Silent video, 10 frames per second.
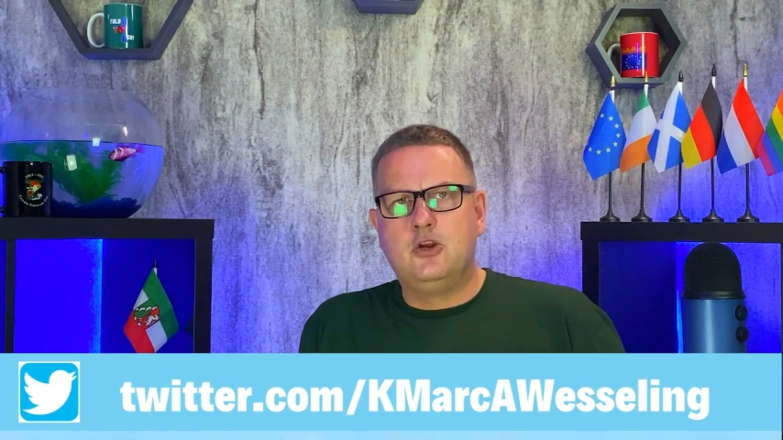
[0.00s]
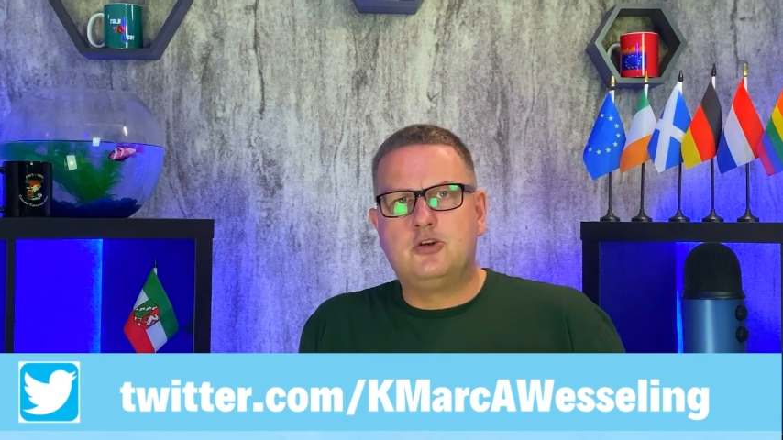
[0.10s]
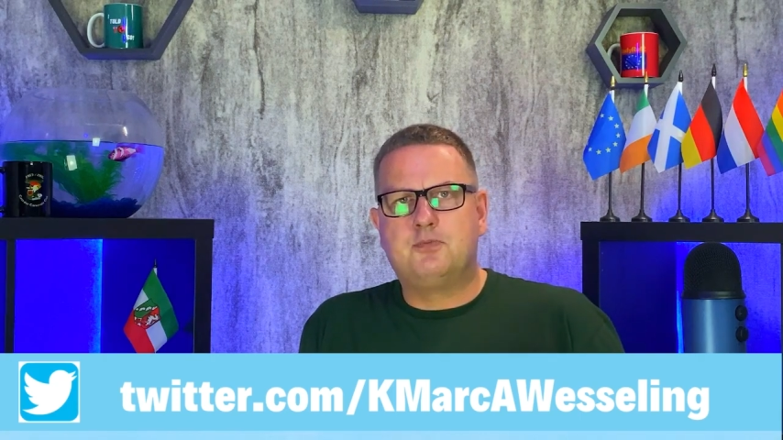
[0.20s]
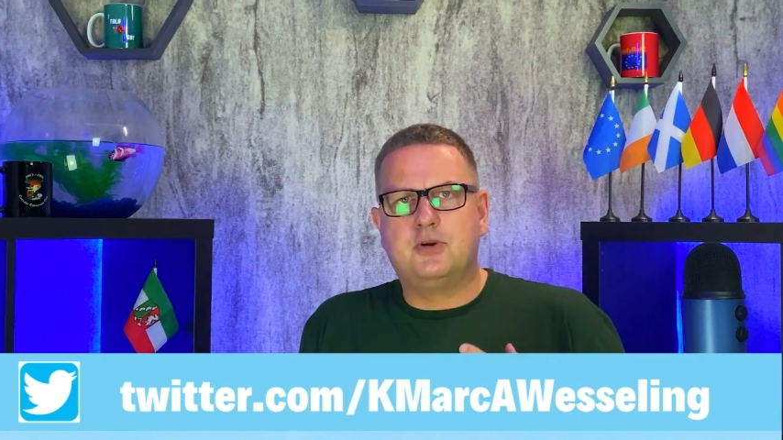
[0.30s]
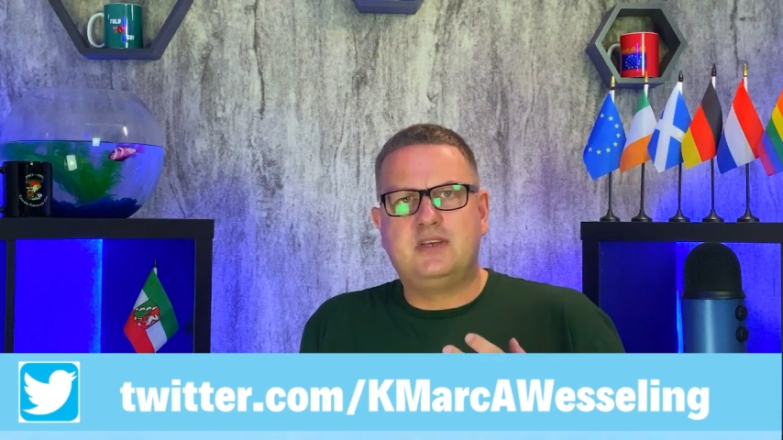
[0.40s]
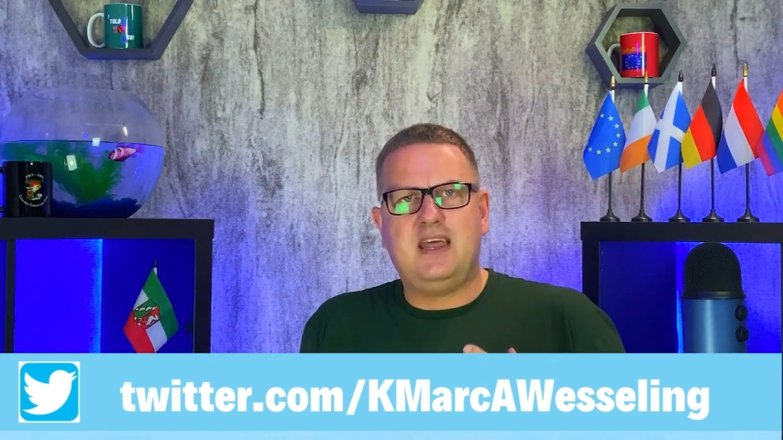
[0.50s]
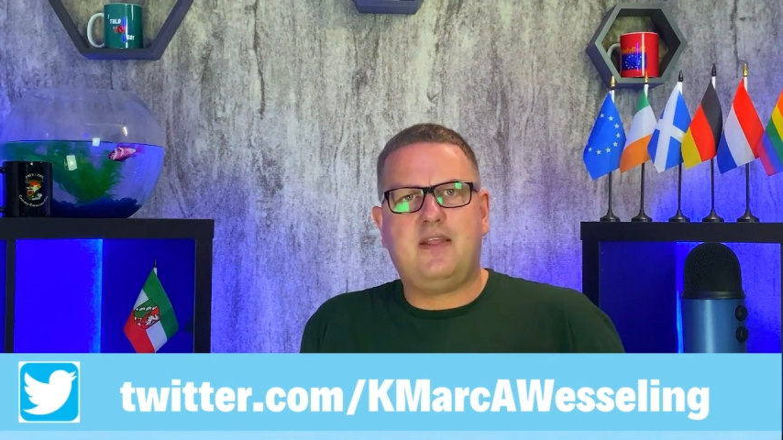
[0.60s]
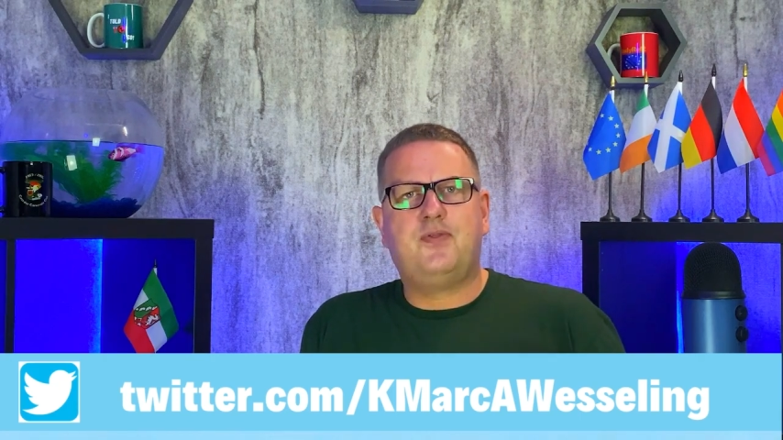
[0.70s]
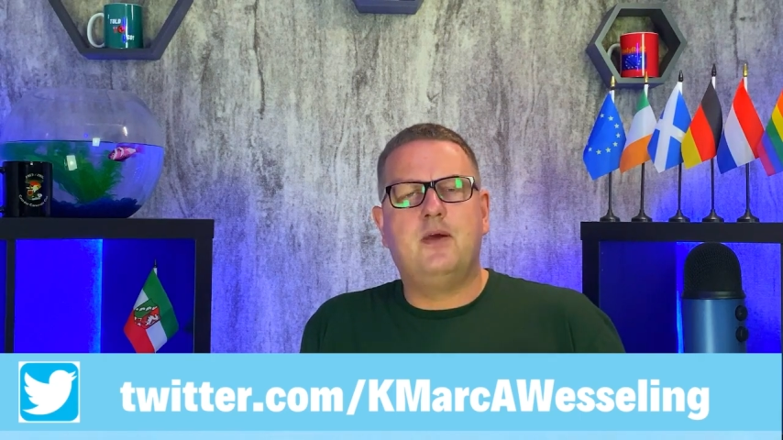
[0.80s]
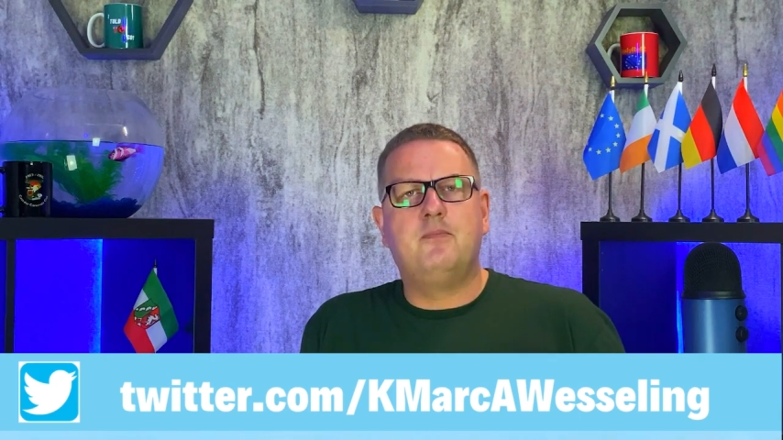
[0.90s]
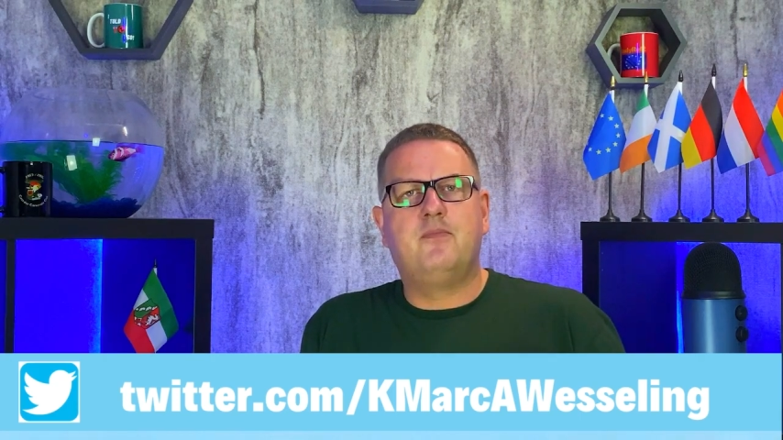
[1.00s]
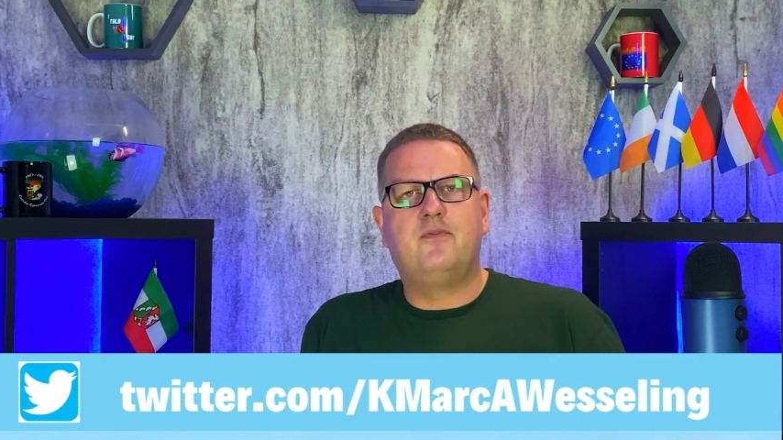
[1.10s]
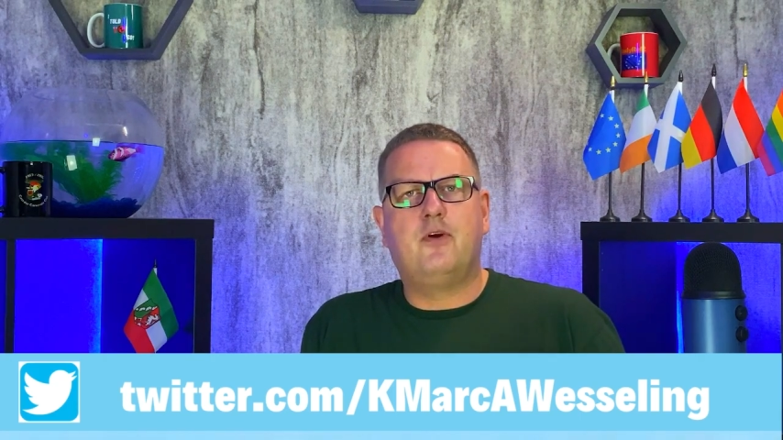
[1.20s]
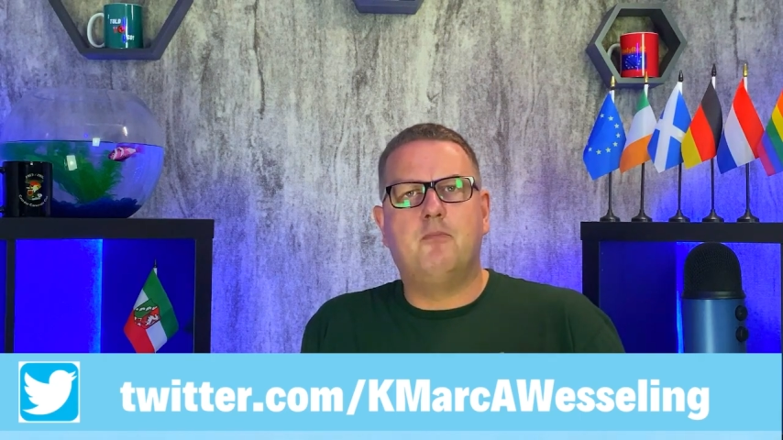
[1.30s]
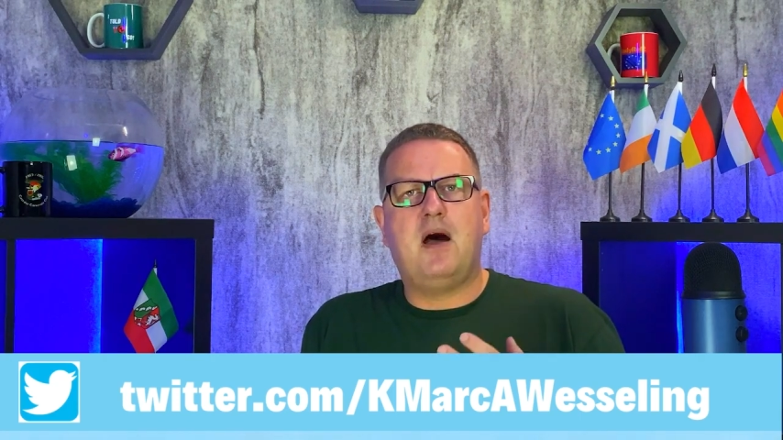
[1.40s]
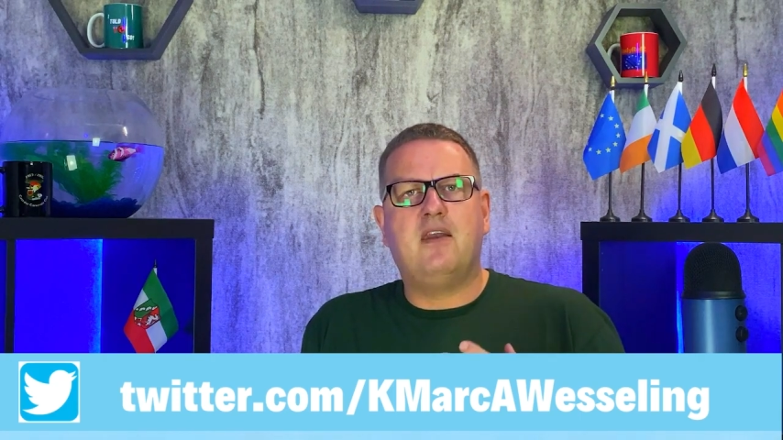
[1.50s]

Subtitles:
to protect them from